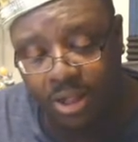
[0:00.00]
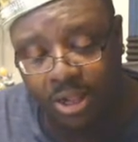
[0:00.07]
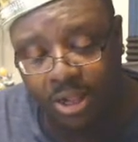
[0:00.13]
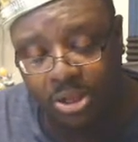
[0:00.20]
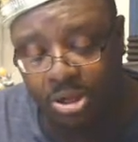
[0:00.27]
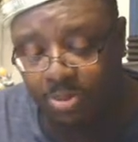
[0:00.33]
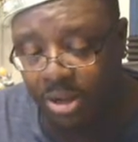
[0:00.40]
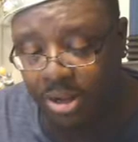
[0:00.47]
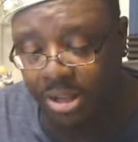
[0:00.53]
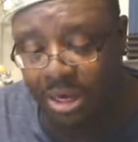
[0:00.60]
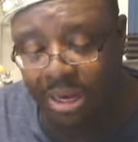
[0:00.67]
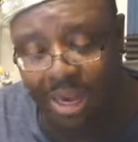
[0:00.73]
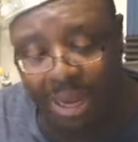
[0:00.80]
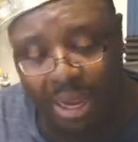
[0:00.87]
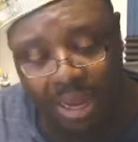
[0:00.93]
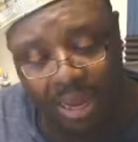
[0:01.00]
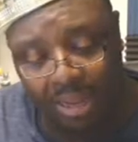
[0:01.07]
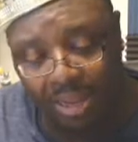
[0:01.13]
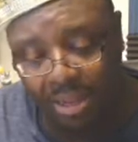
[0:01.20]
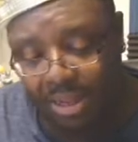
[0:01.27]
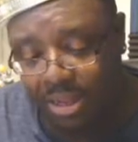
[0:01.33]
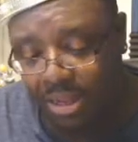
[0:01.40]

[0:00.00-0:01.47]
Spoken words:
I talked about the light.